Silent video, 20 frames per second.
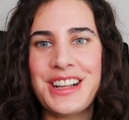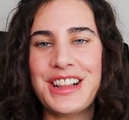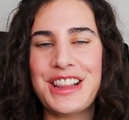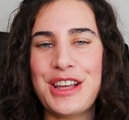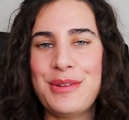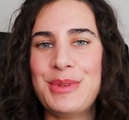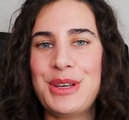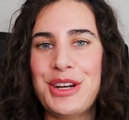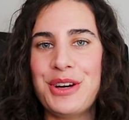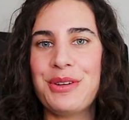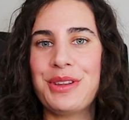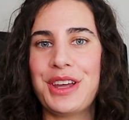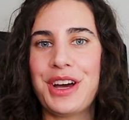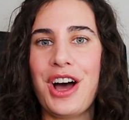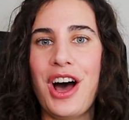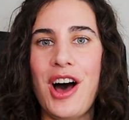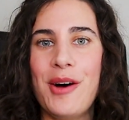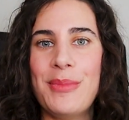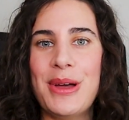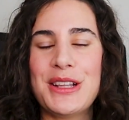Let me know in the
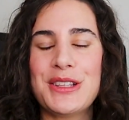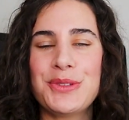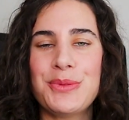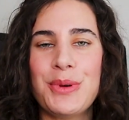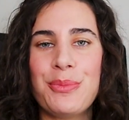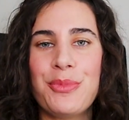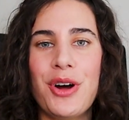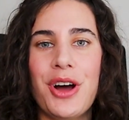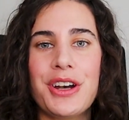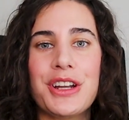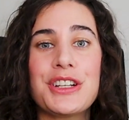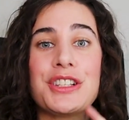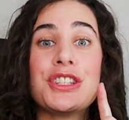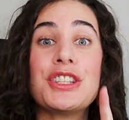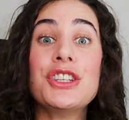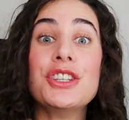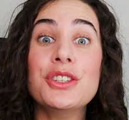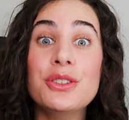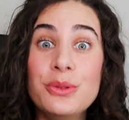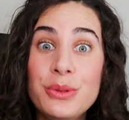comments what products
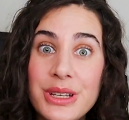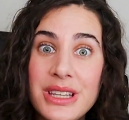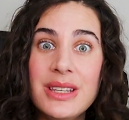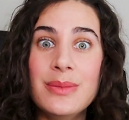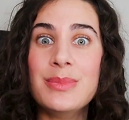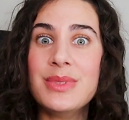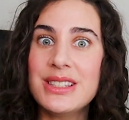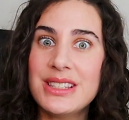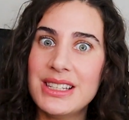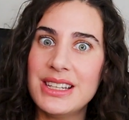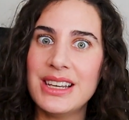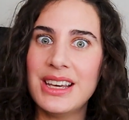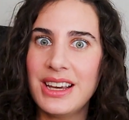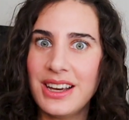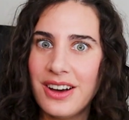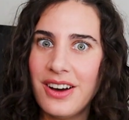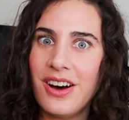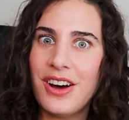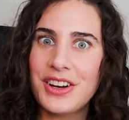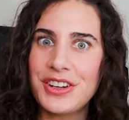you keep
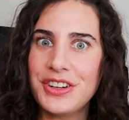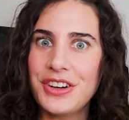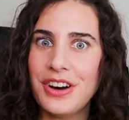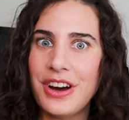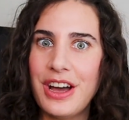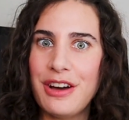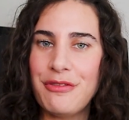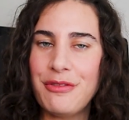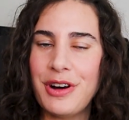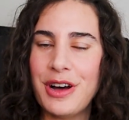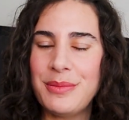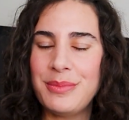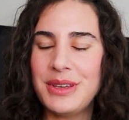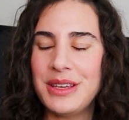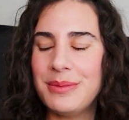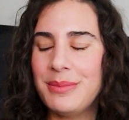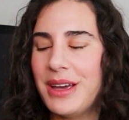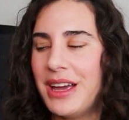seeing on your FYP